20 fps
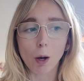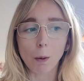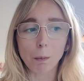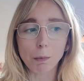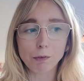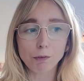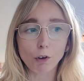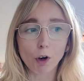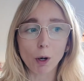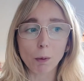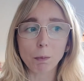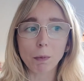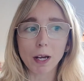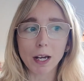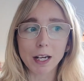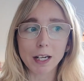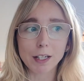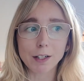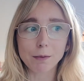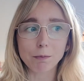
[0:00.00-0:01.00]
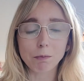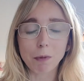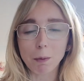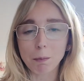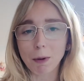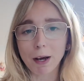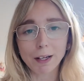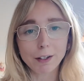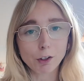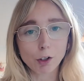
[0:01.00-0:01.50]
before I made my
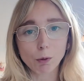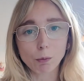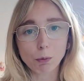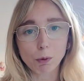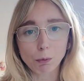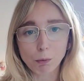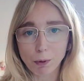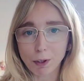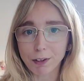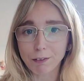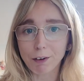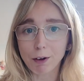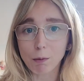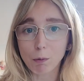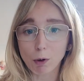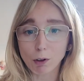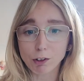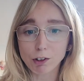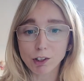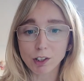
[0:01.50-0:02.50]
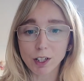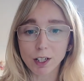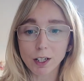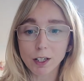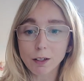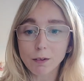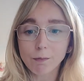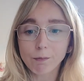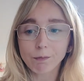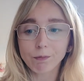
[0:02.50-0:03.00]
mind up on whether I wanted
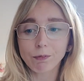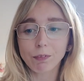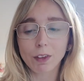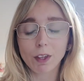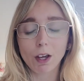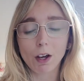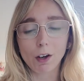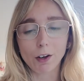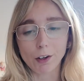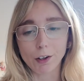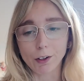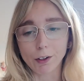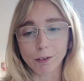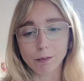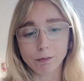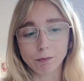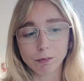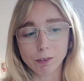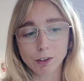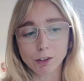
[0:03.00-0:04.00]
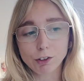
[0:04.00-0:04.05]
it.